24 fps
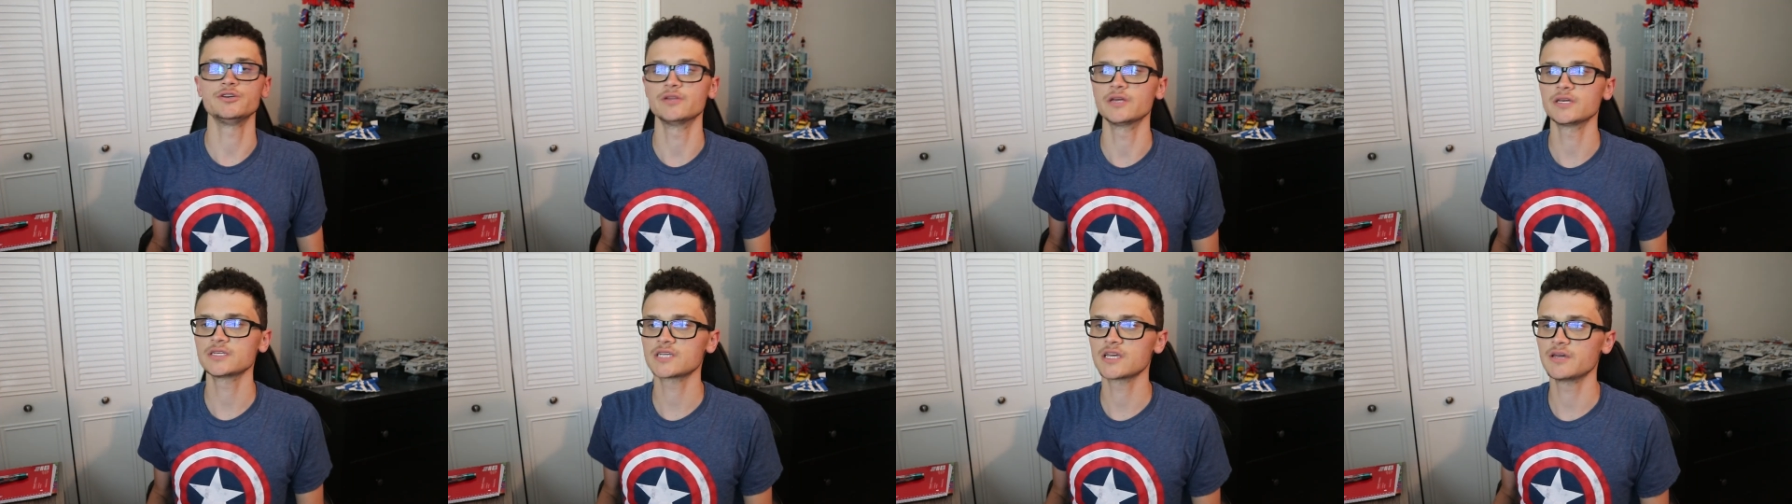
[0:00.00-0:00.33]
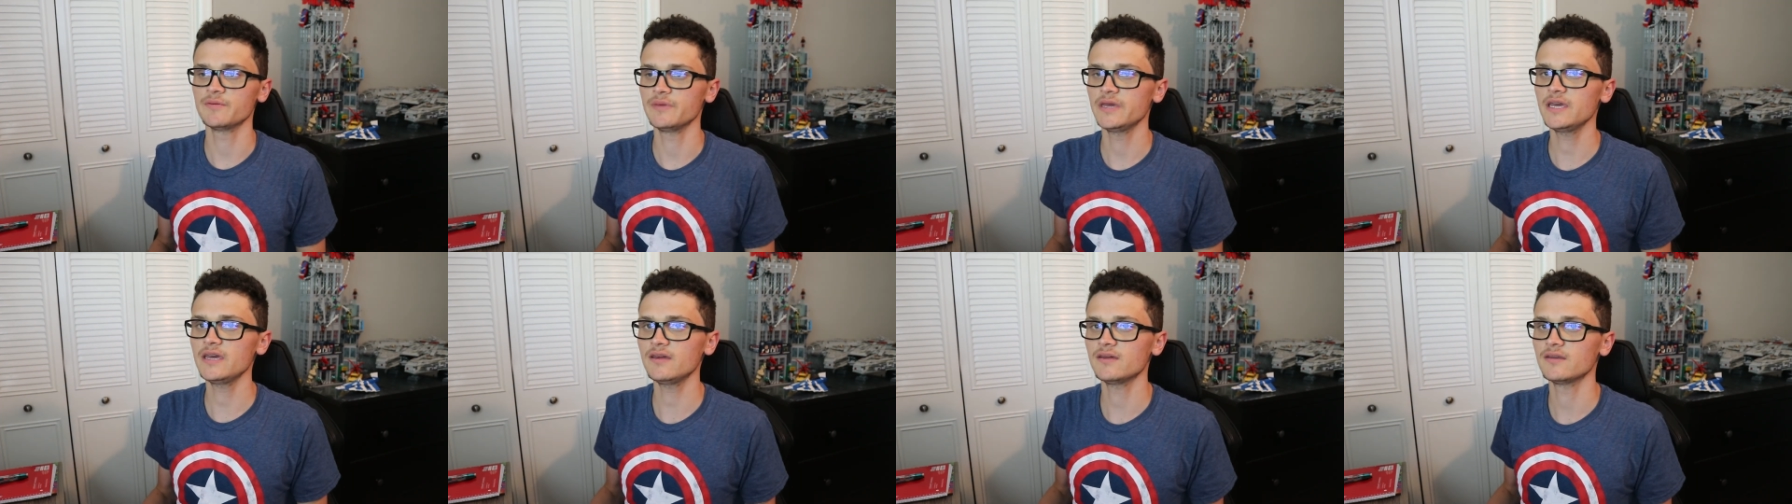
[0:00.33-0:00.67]
That's gonna
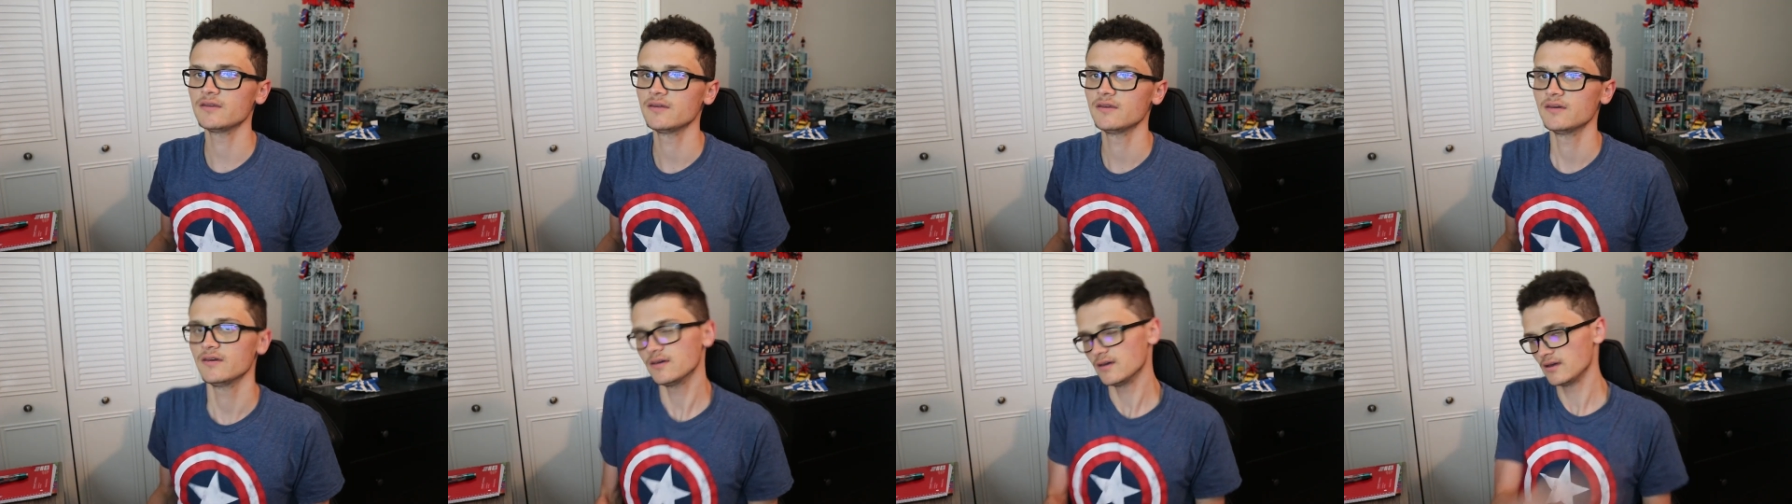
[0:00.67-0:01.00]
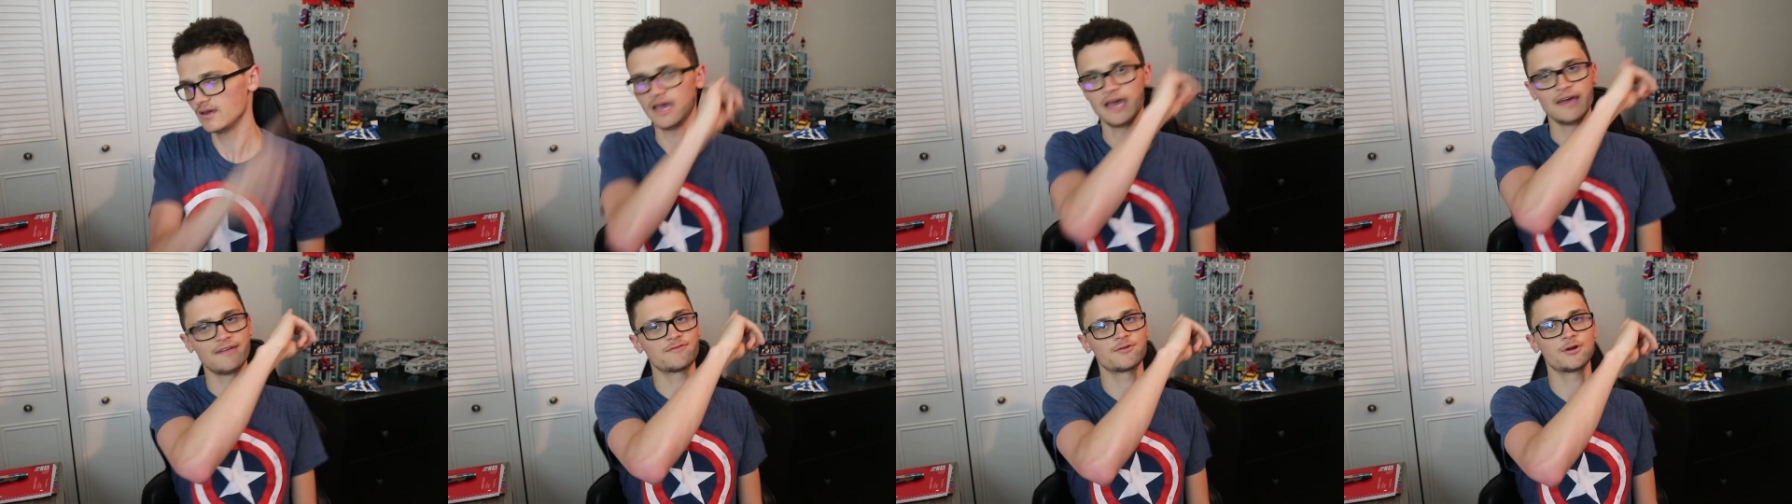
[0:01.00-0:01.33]
be it.
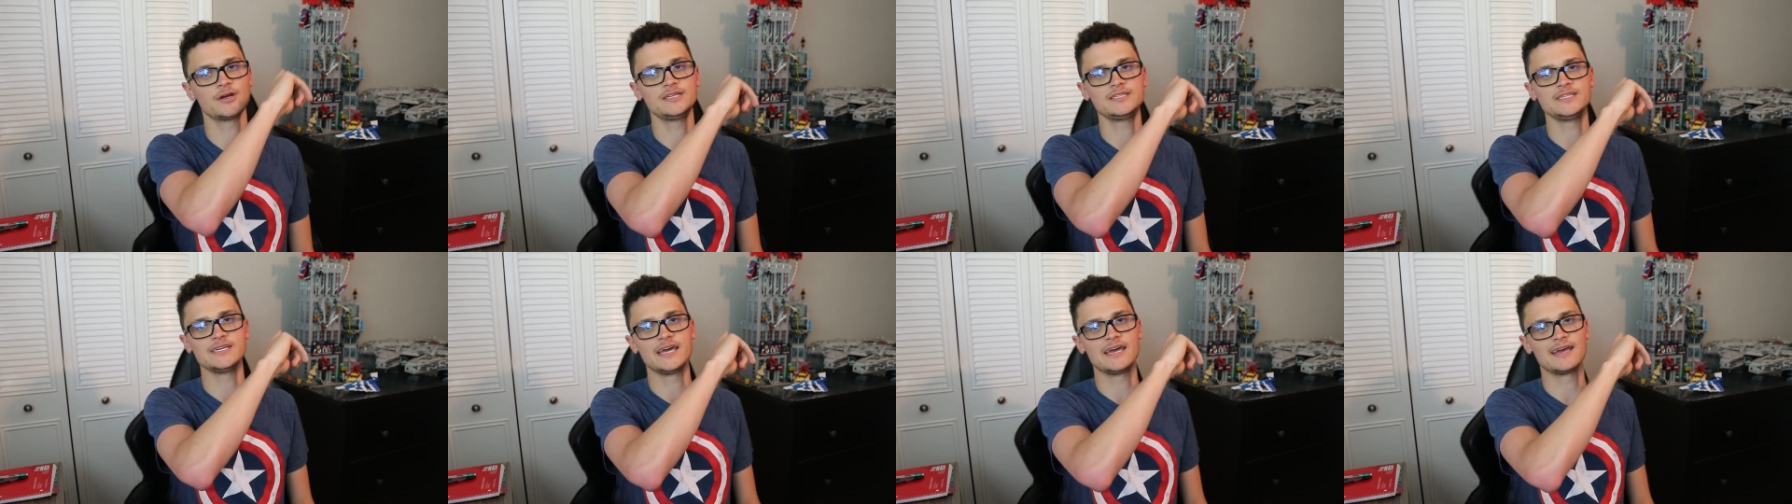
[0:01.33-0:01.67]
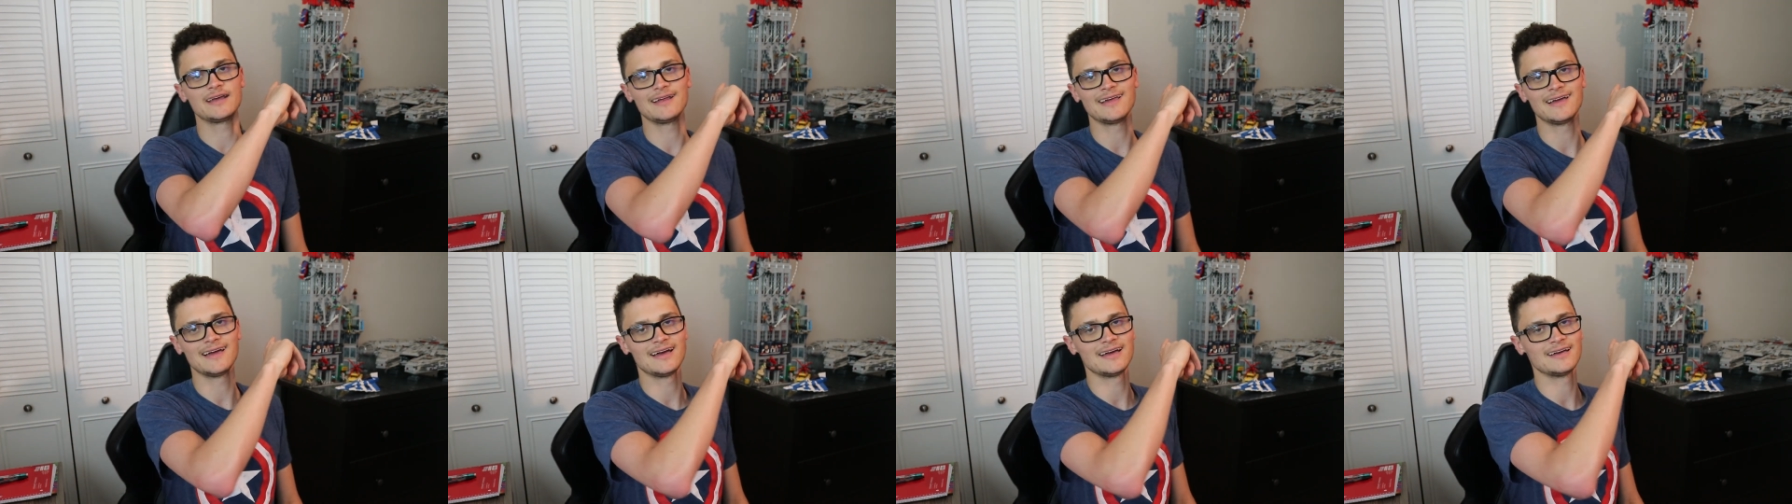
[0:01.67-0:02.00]
Have a great day,
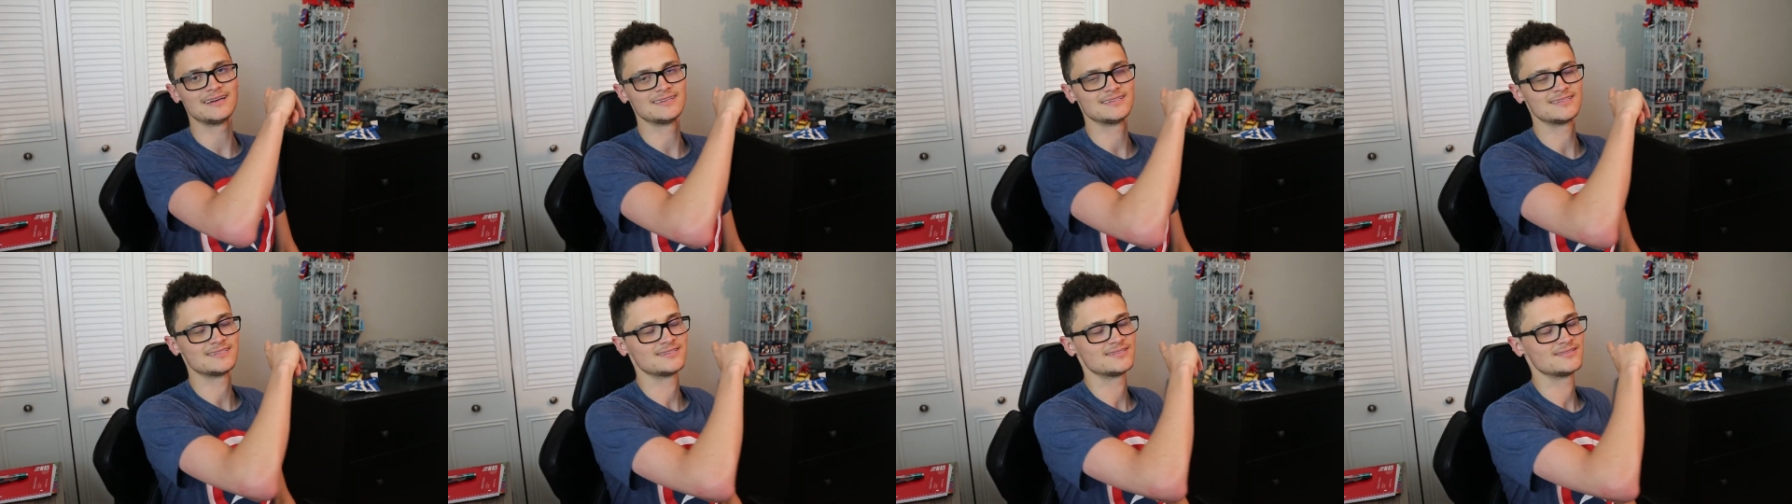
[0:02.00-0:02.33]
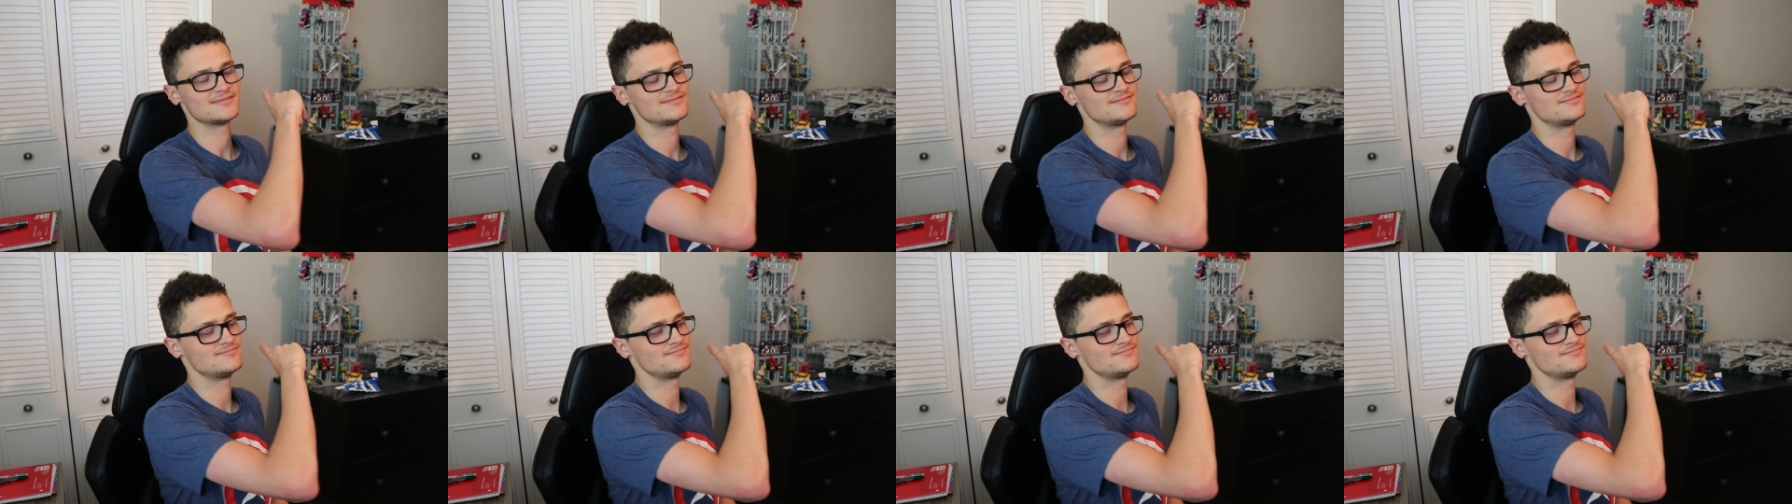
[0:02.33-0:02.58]
guys.